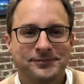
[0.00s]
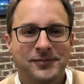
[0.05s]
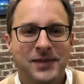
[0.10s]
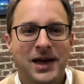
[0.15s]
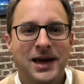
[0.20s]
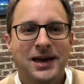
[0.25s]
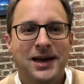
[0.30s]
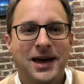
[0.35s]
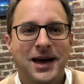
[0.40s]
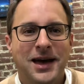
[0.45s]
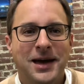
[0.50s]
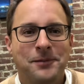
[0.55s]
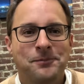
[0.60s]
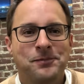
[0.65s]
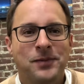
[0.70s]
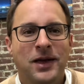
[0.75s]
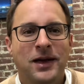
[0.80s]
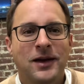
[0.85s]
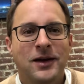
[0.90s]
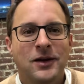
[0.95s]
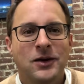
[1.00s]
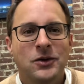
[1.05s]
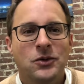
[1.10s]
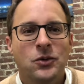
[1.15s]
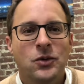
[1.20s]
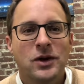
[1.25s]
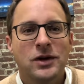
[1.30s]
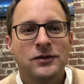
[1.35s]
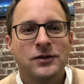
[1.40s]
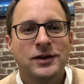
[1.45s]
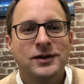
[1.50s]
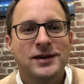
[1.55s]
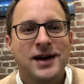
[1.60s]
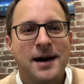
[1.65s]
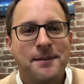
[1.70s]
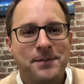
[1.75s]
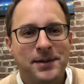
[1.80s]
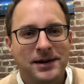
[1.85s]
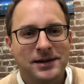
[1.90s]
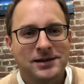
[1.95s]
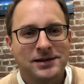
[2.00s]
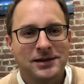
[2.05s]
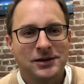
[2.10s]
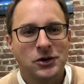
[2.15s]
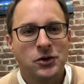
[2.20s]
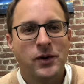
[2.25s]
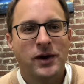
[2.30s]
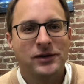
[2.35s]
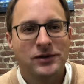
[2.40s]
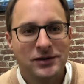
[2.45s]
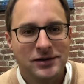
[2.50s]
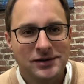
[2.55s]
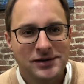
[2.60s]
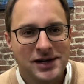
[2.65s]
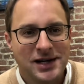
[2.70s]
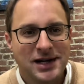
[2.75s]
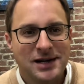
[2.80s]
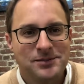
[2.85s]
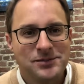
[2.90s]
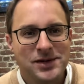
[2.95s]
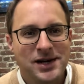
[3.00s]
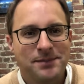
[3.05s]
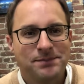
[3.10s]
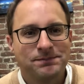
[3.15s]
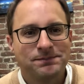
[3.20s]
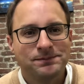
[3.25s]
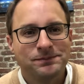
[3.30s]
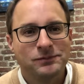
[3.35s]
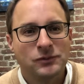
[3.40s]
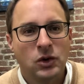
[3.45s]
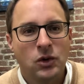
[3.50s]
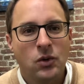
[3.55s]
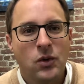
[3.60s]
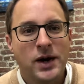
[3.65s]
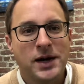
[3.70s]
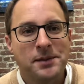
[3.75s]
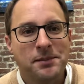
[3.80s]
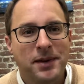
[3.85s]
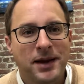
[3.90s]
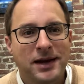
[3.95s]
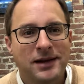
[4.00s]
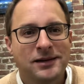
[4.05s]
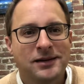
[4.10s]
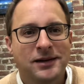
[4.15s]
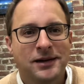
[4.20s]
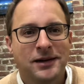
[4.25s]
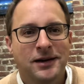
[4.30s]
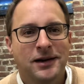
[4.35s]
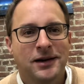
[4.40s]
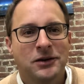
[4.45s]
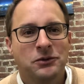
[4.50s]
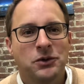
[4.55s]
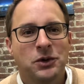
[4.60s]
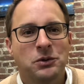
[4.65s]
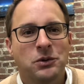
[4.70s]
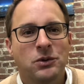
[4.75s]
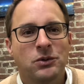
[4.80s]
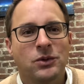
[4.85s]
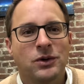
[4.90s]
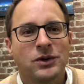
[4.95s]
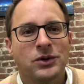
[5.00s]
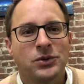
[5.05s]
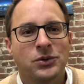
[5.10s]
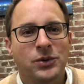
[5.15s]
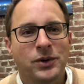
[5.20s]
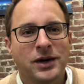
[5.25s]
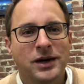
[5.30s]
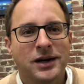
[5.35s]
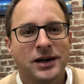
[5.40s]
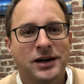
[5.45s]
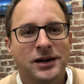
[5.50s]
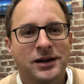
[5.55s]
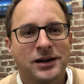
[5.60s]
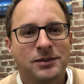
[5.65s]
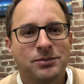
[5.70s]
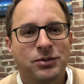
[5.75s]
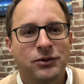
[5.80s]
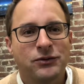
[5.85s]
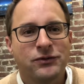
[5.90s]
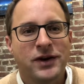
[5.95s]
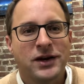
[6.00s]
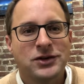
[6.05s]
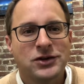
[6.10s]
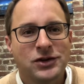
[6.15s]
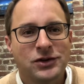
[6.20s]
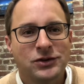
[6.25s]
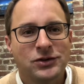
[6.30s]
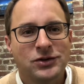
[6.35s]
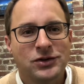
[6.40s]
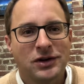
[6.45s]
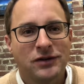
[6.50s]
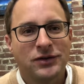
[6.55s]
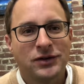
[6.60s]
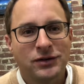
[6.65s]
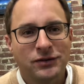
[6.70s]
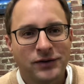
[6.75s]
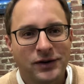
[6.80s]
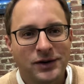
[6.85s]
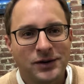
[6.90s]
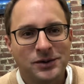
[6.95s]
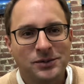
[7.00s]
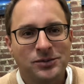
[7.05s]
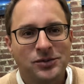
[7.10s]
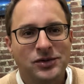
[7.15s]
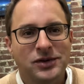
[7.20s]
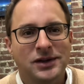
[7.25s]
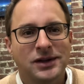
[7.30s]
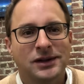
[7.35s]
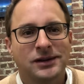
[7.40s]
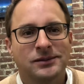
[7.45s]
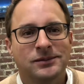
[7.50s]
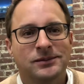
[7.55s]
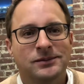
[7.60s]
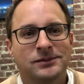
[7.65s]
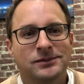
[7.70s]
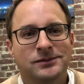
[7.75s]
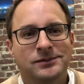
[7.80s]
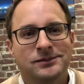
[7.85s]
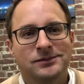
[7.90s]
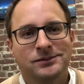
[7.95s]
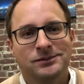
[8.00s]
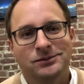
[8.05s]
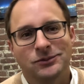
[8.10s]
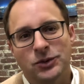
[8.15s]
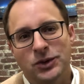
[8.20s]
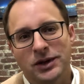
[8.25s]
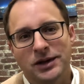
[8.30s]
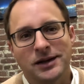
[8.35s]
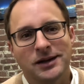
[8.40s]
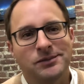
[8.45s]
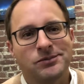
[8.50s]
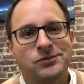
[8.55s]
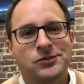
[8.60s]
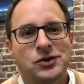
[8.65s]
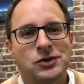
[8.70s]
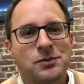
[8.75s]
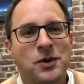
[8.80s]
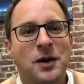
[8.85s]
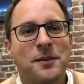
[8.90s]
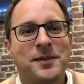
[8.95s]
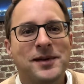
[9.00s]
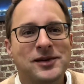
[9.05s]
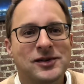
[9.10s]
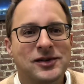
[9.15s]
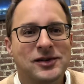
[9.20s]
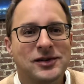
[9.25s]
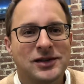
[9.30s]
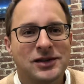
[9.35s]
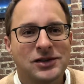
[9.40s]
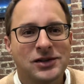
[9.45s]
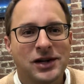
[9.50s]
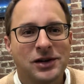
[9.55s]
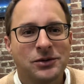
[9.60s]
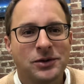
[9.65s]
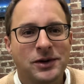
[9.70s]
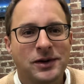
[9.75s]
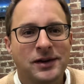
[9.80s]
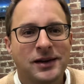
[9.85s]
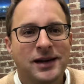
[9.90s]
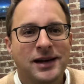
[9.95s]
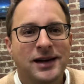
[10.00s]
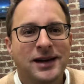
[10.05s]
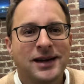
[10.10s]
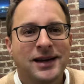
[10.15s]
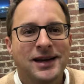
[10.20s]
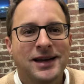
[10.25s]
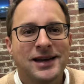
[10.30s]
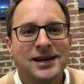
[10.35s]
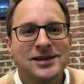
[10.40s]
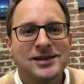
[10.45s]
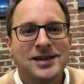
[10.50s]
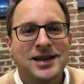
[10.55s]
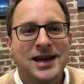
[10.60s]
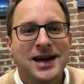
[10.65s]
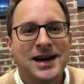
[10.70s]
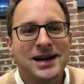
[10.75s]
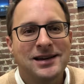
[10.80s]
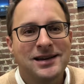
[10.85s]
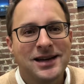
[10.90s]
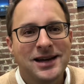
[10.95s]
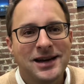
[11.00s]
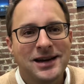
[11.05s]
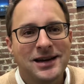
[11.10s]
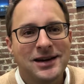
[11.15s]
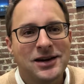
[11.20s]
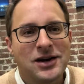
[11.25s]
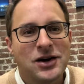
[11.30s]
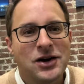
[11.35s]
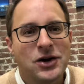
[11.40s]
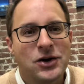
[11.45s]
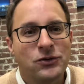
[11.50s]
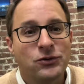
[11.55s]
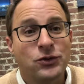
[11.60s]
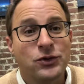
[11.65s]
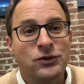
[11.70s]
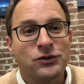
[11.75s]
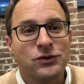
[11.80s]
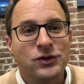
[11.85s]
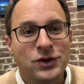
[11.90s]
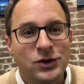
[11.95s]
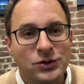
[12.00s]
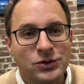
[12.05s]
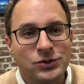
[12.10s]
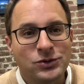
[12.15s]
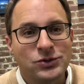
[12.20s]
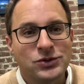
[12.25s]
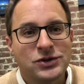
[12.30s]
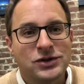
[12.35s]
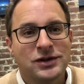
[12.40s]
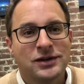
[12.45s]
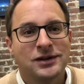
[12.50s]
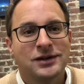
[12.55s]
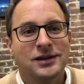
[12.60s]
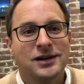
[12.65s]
Hey gang, one of the topics and questions that comes up quite a bit when we work with professional service firms and really small business in general is the idea of reviews.